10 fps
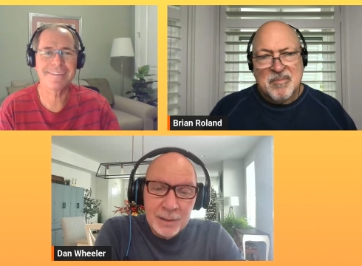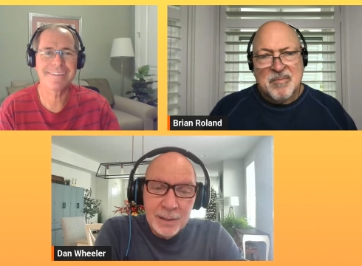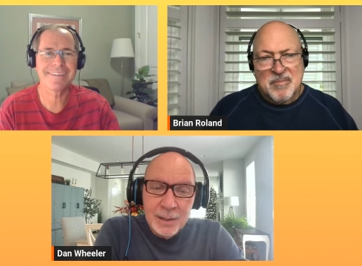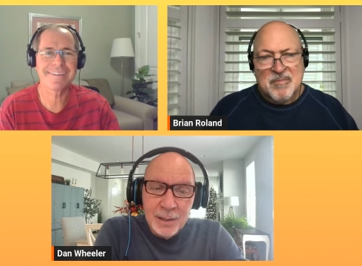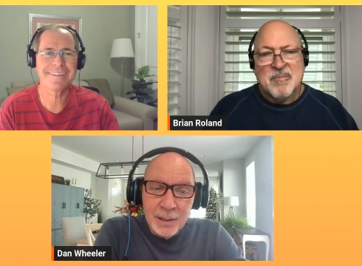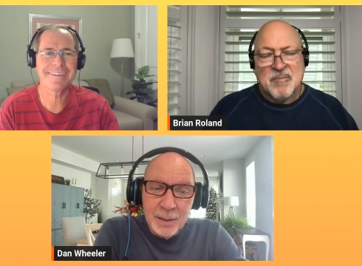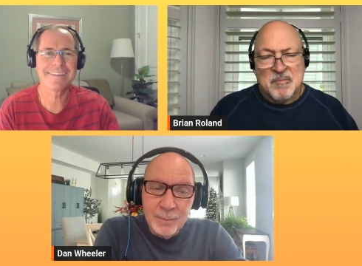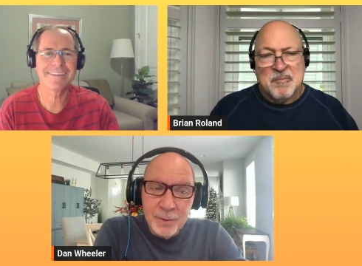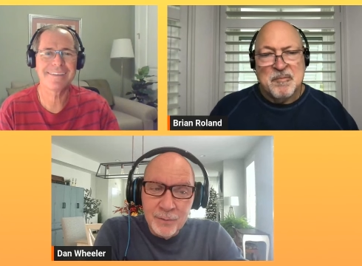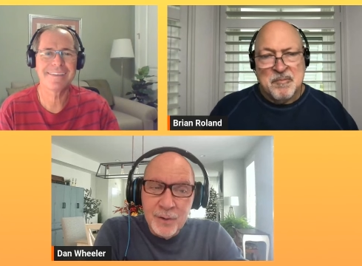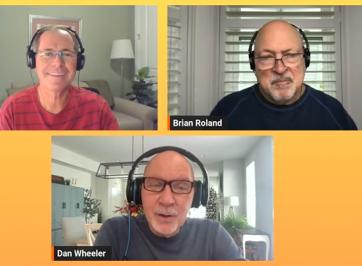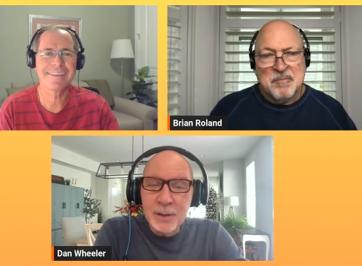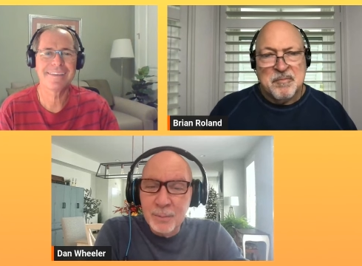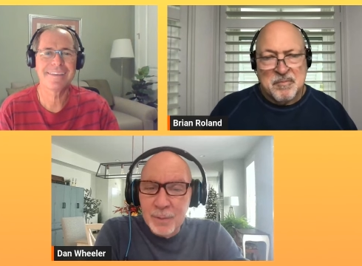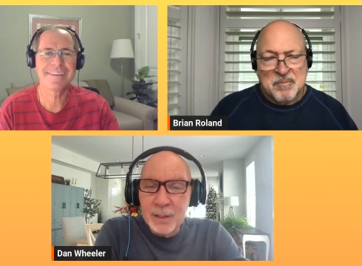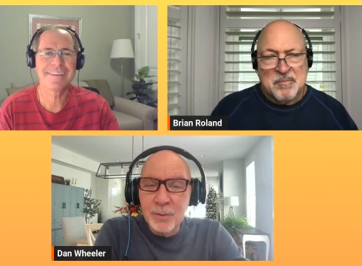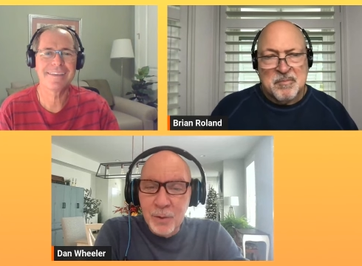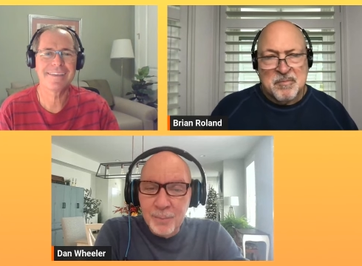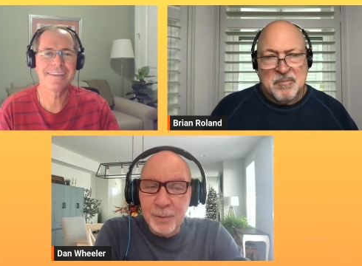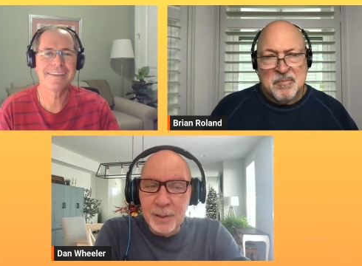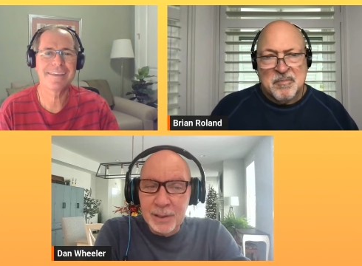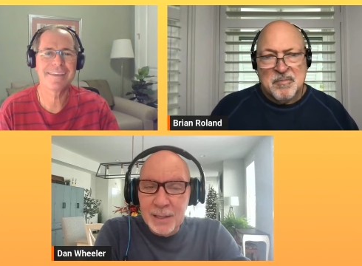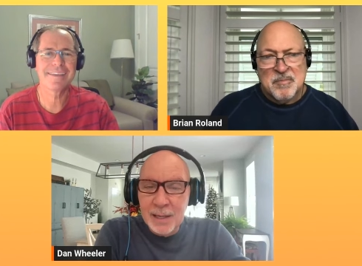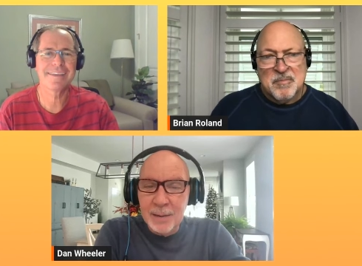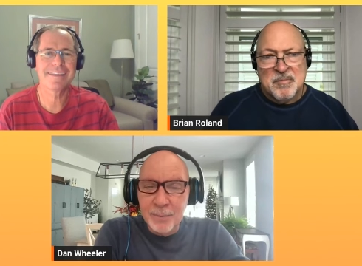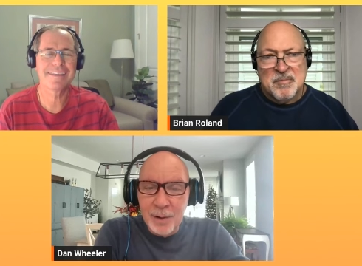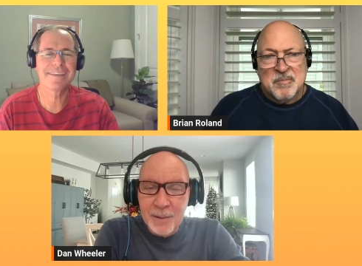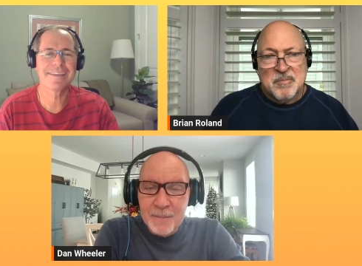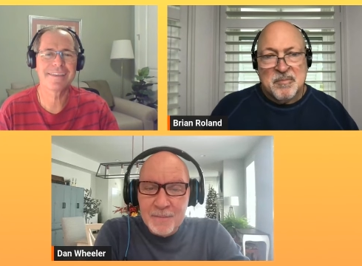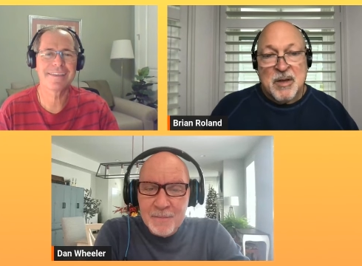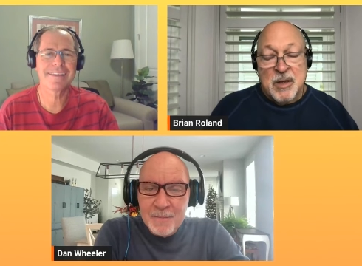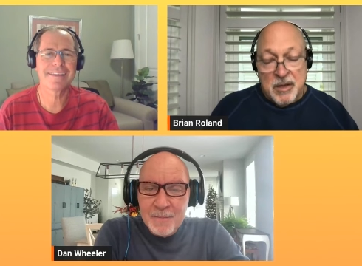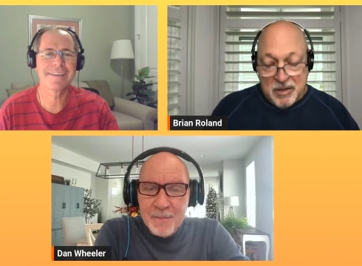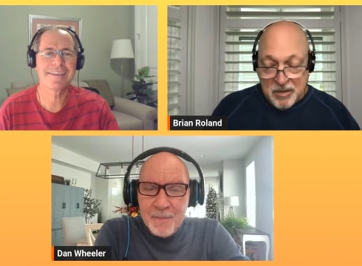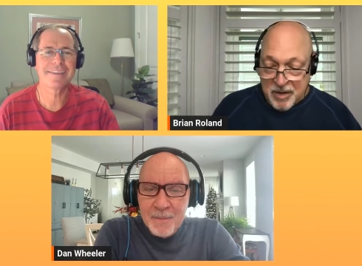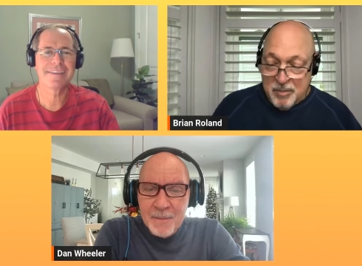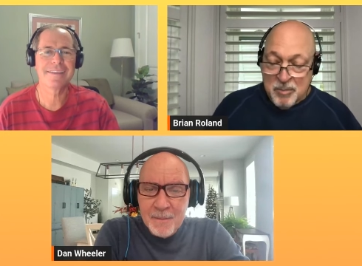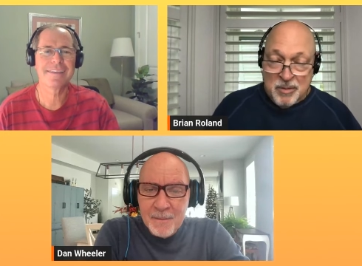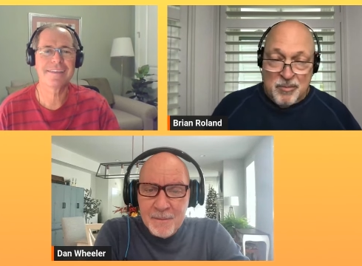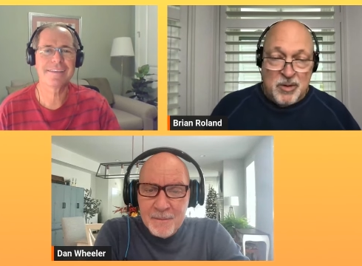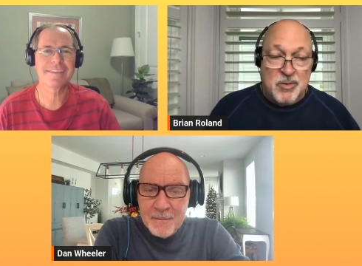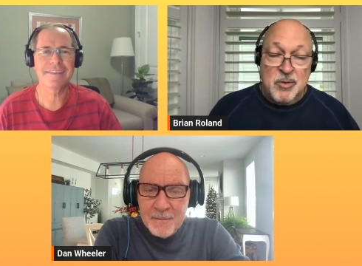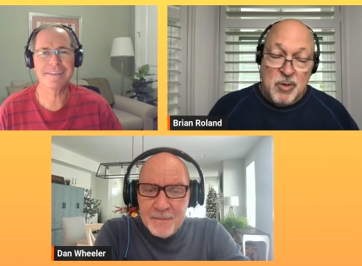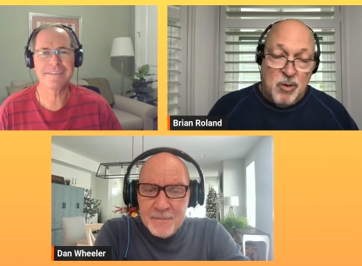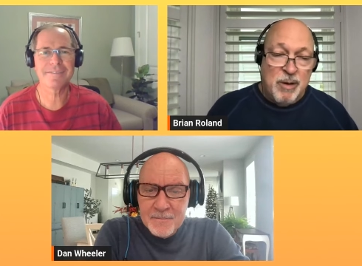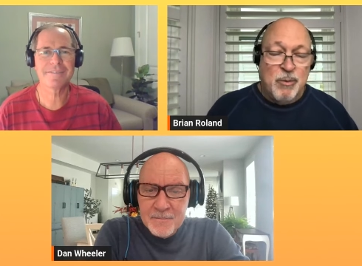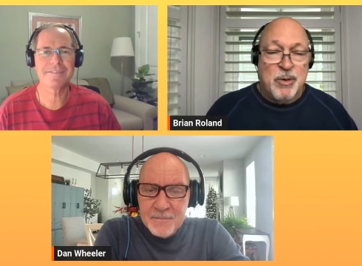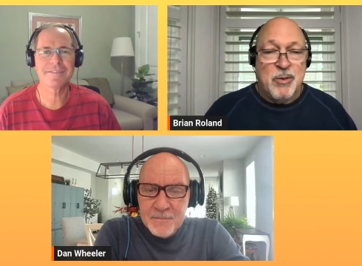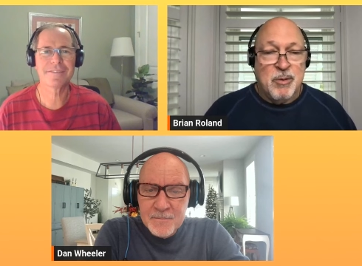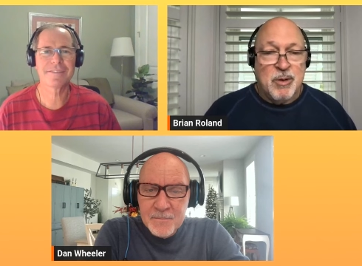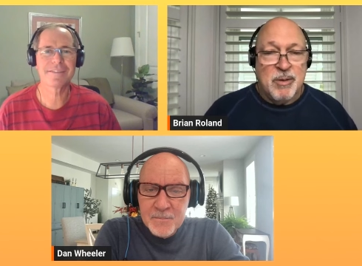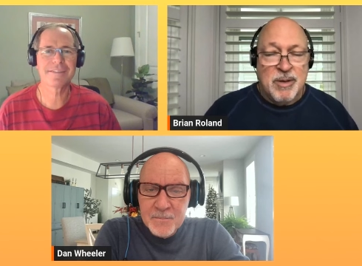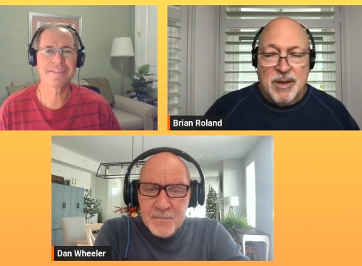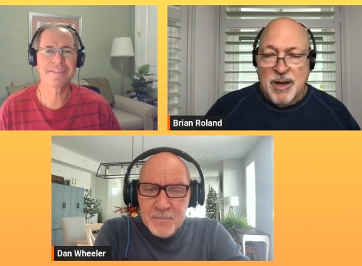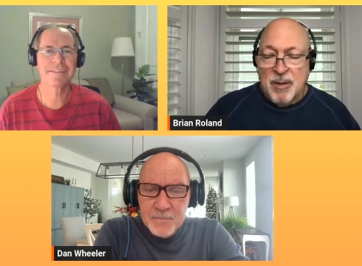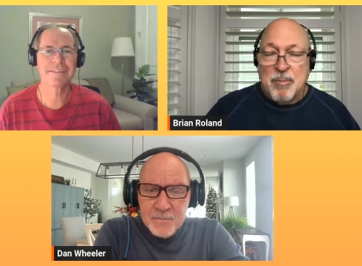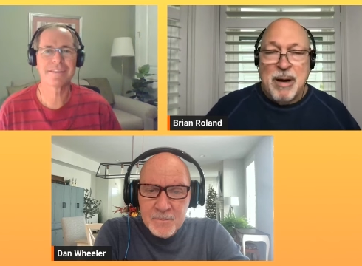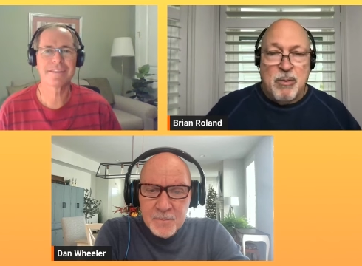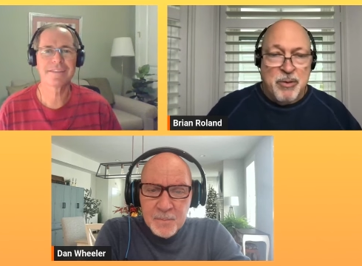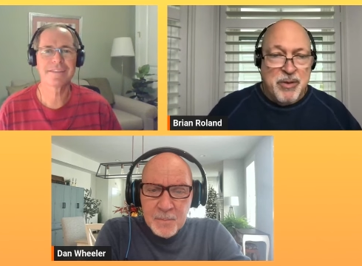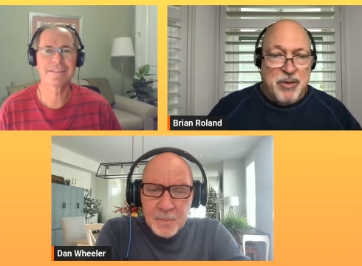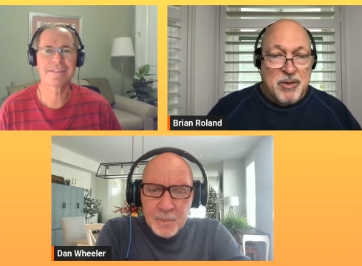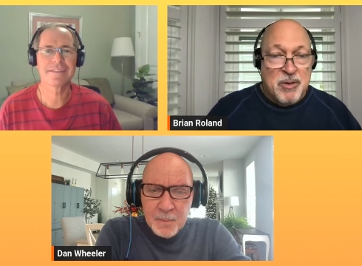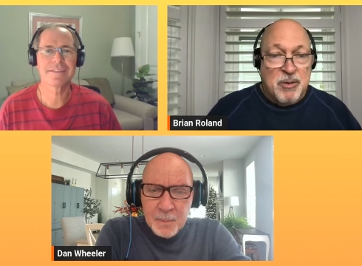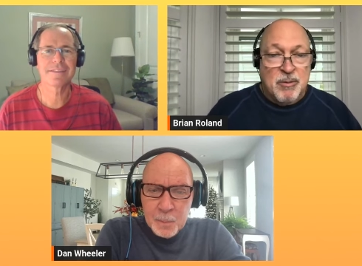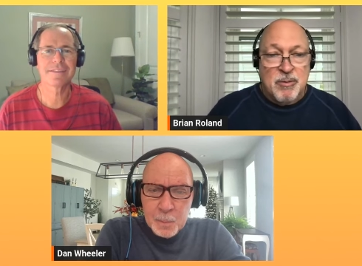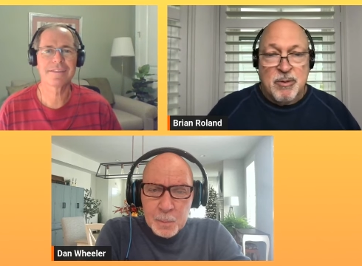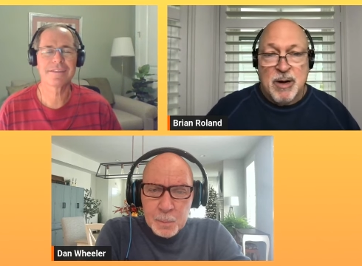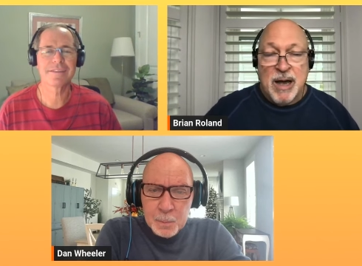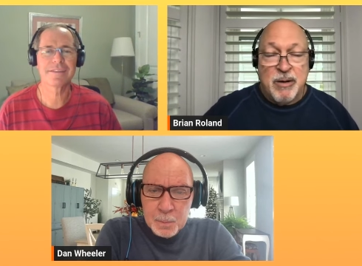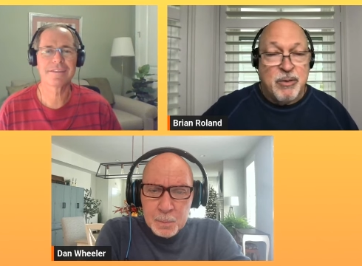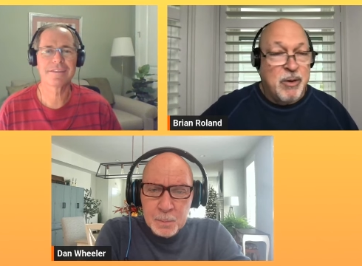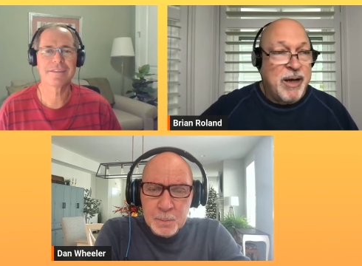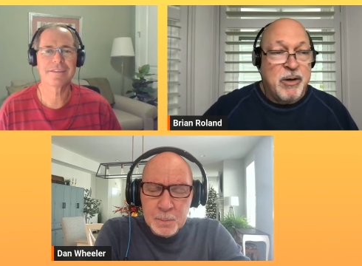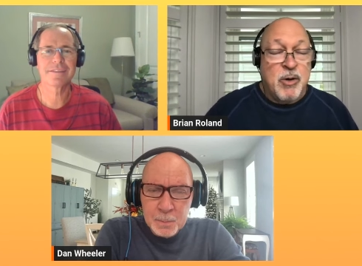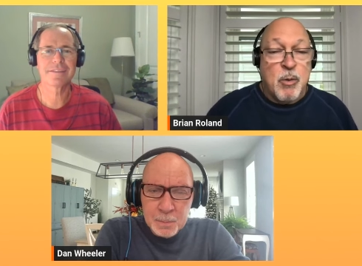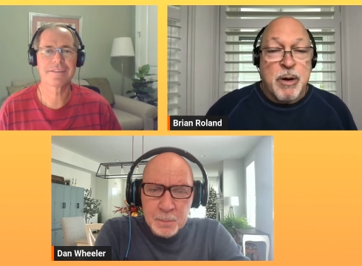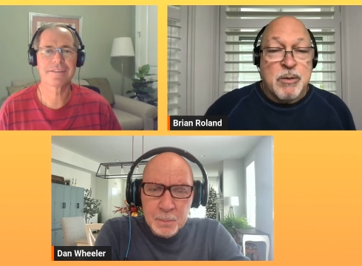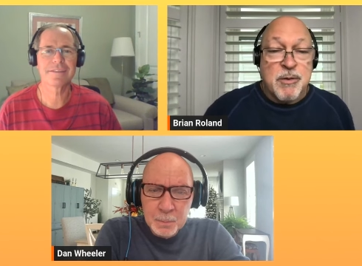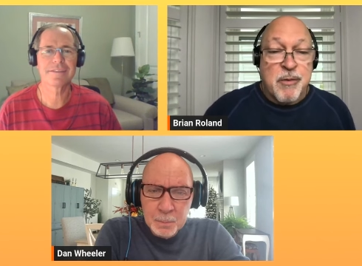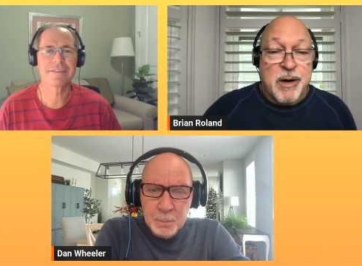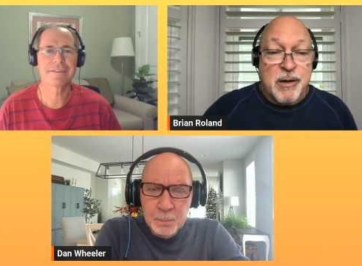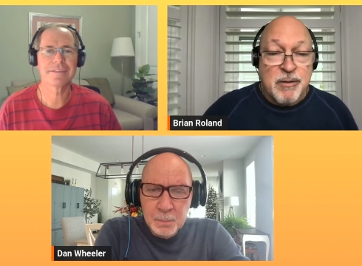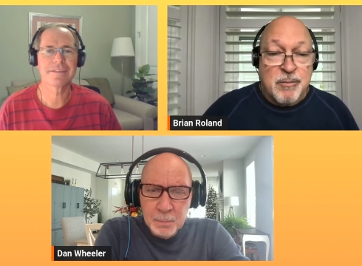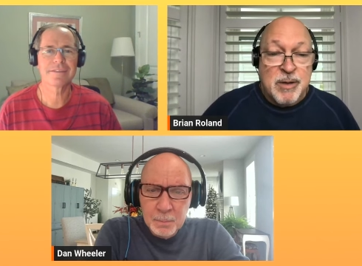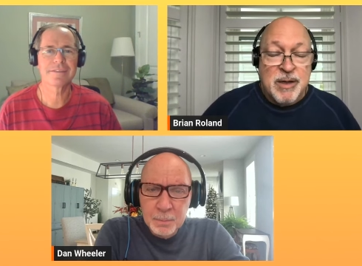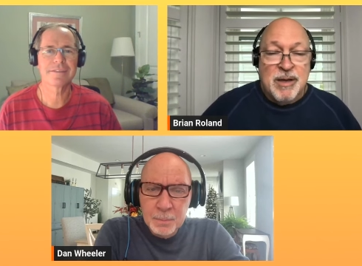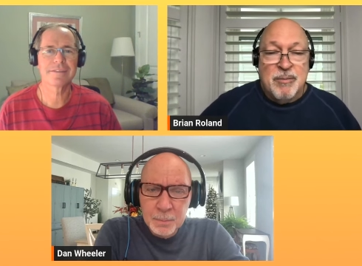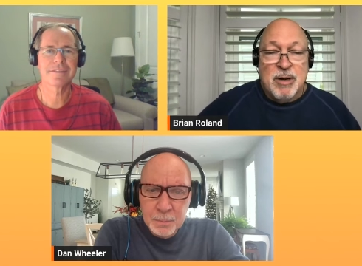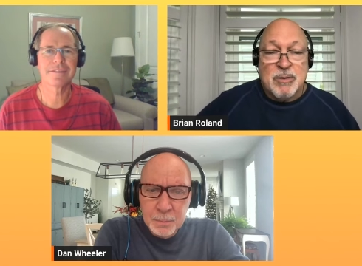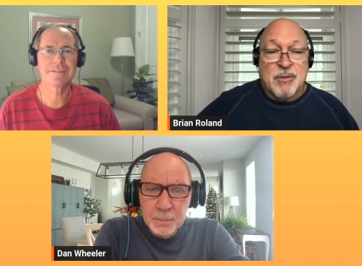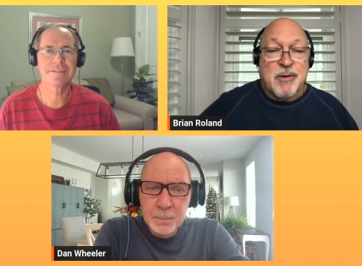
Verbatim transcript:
Speaker 1: Yeah. Um, mm-hmm. but fear can be crippling, can it, Brian?
Speaker 2: It can be. As you know, I went through a about with that too, where I didn't I didn't know what I was afraid of, but I was